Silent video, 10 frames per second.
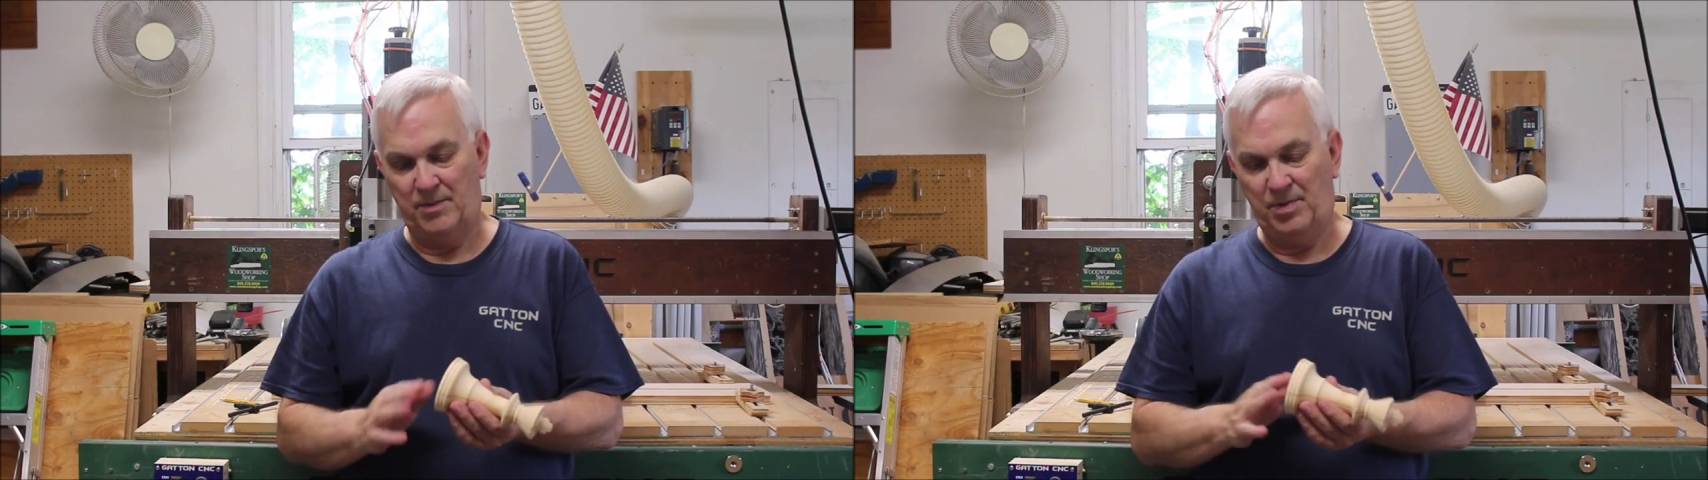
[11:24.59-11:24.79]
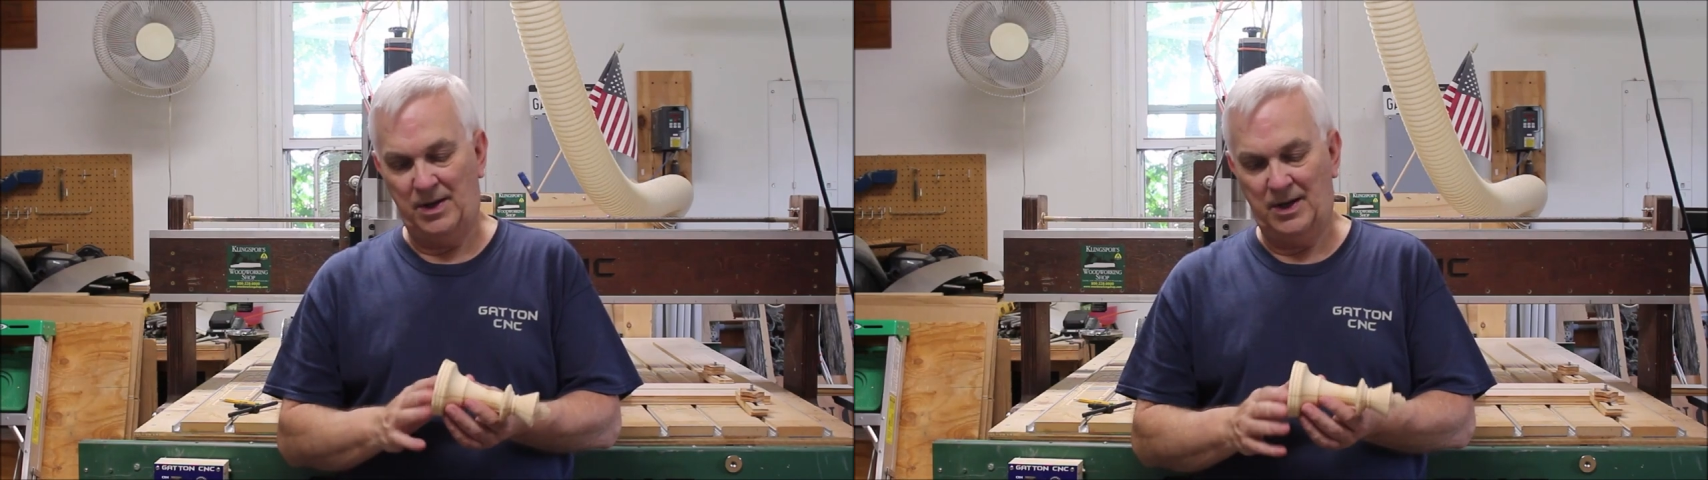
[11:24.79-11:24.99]

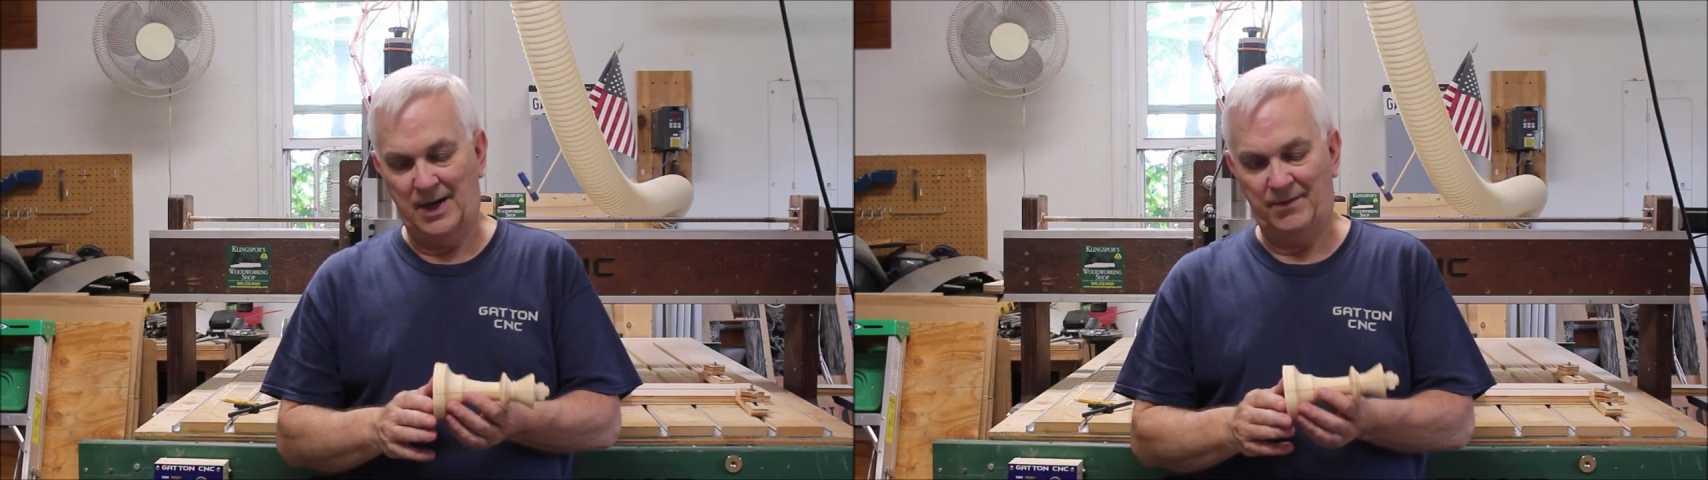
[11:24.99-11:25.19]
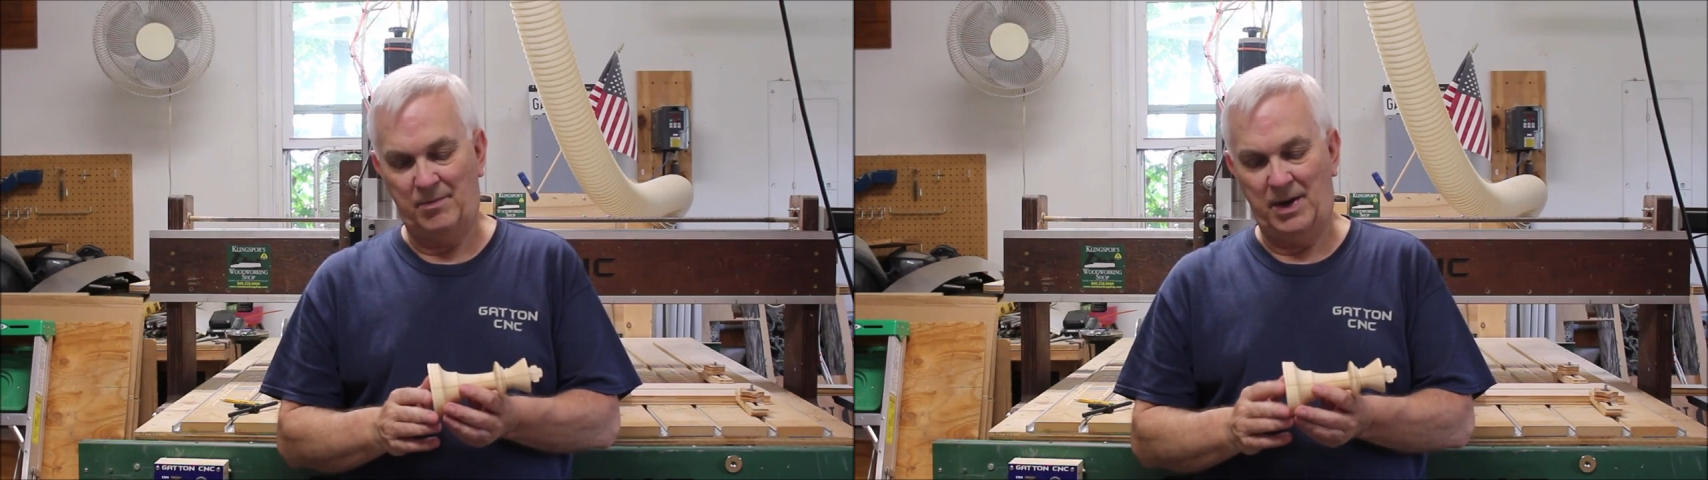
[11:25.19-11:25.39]
I'm probably going
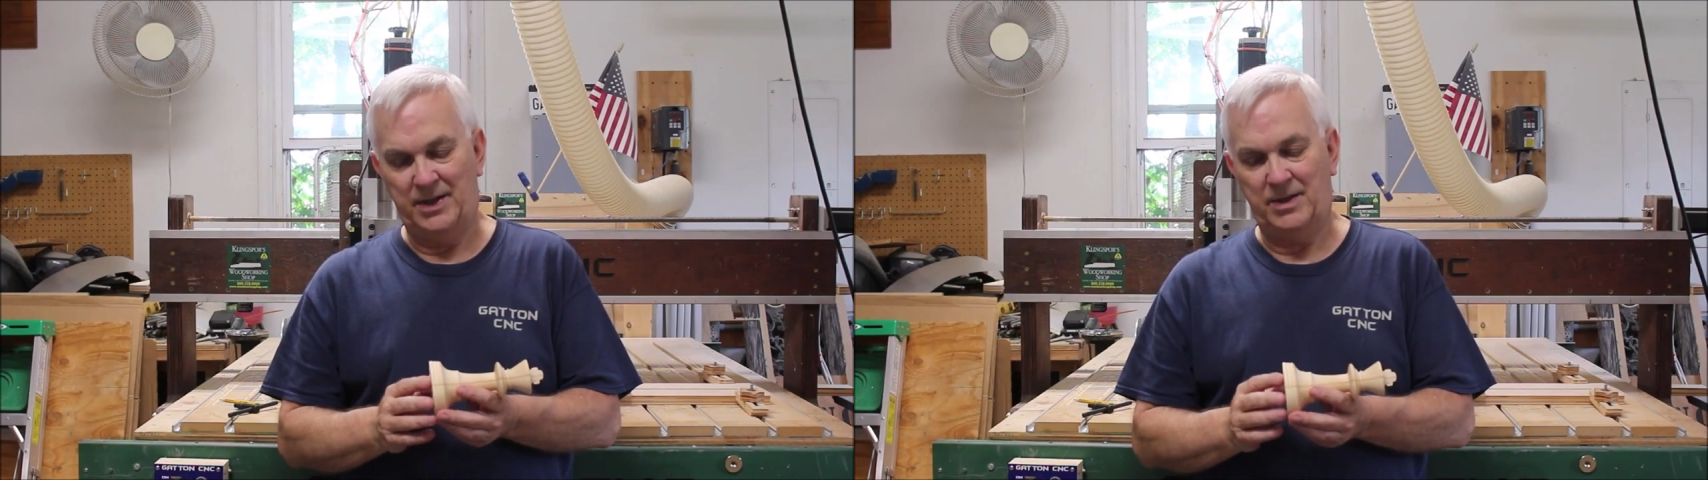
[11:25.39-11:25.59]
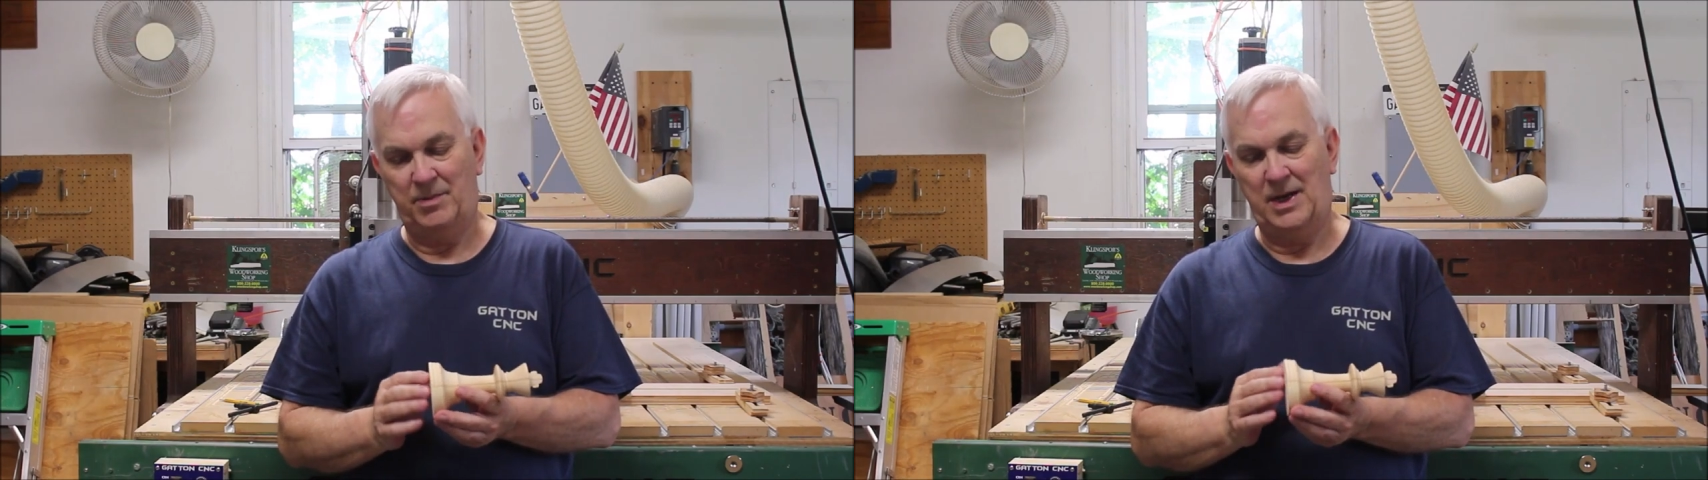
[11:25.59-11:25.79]
to have to
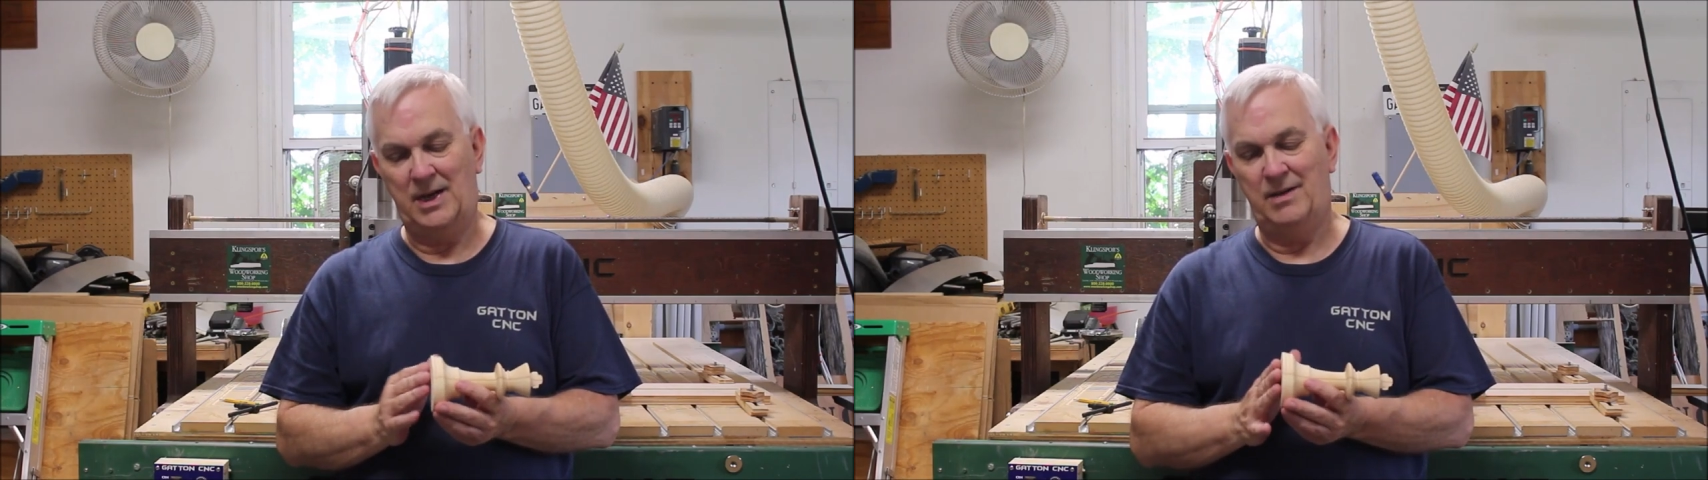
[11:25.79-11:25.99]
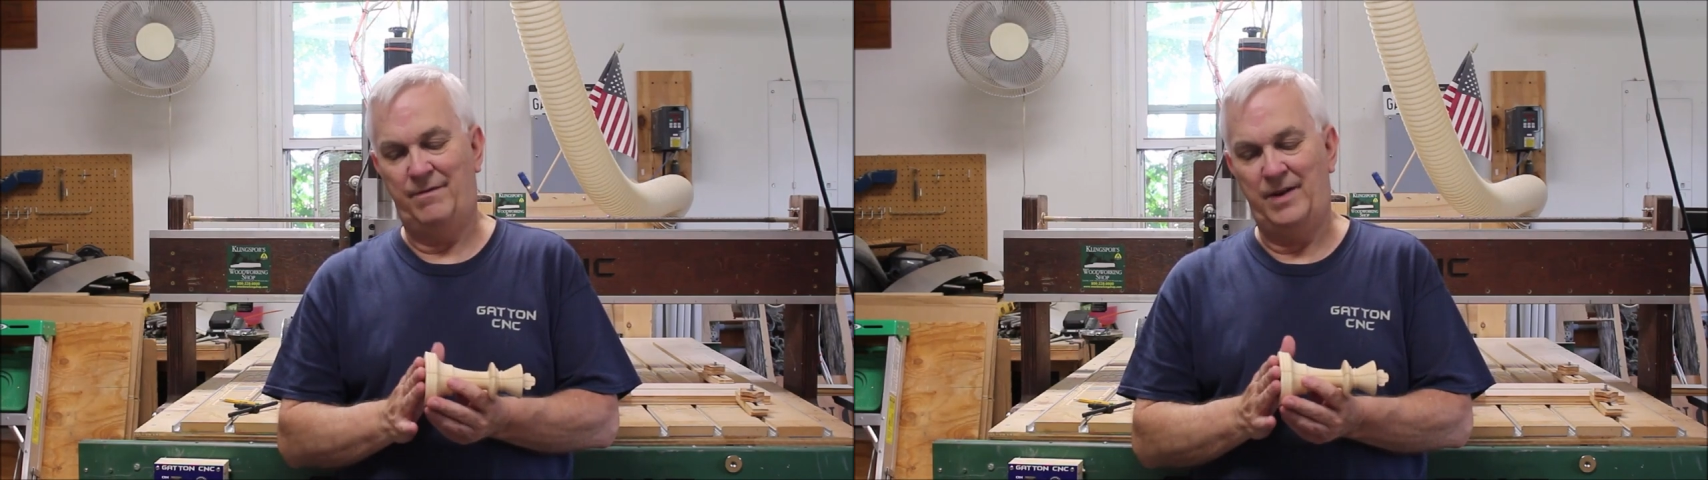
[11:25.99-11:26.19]
make some
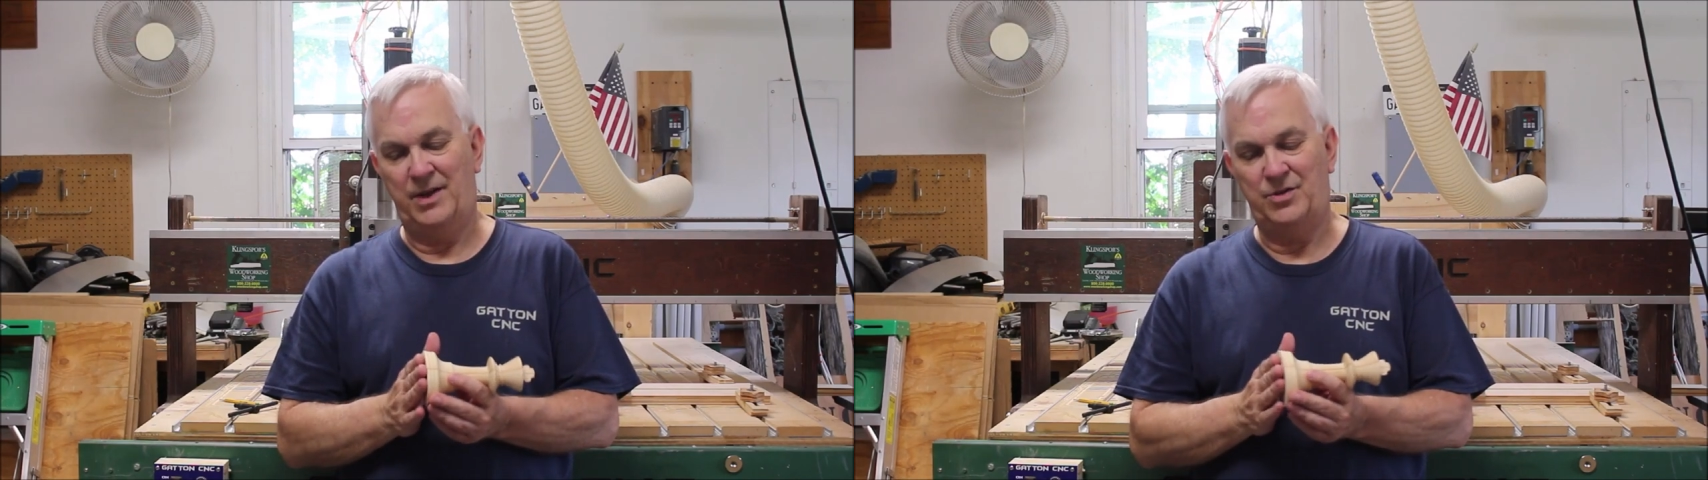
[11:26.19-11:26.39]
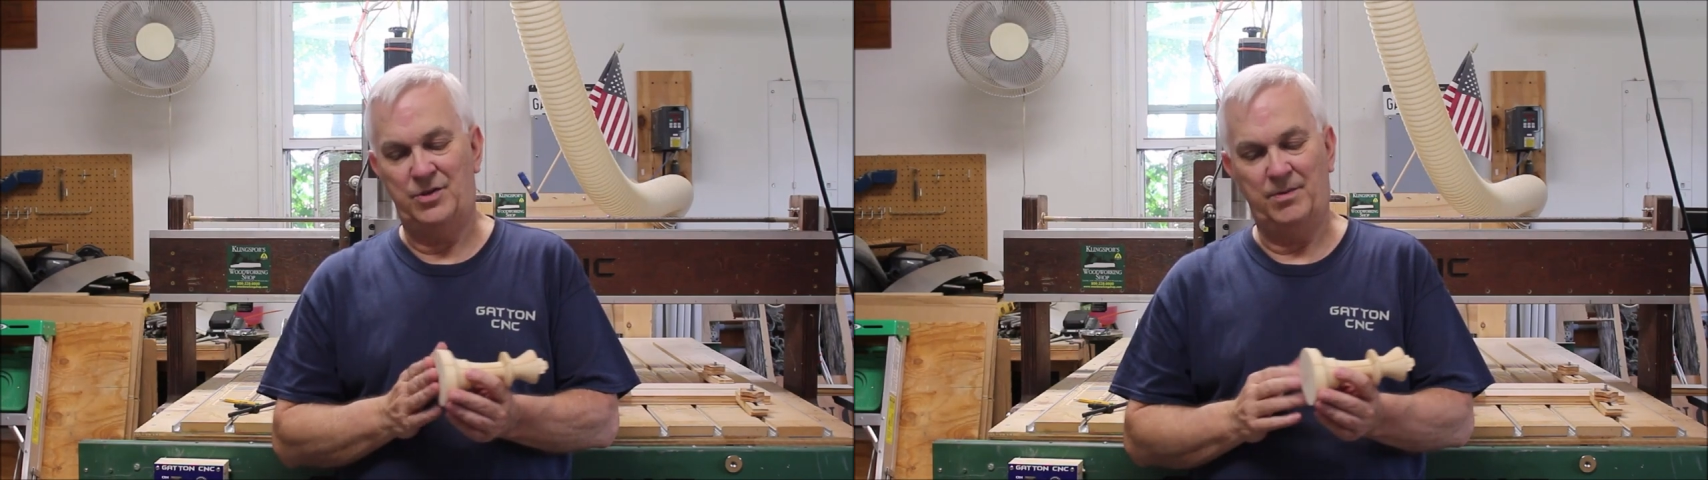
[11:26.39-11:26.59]
kind of
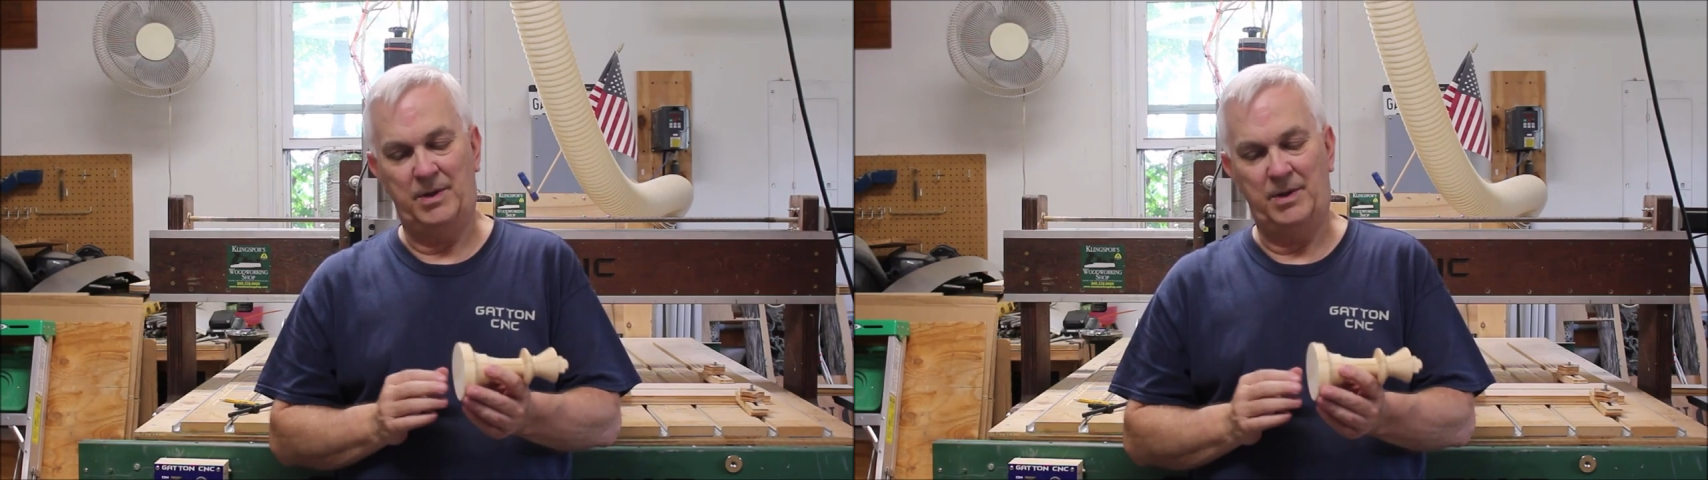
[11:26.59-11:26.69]
fixture,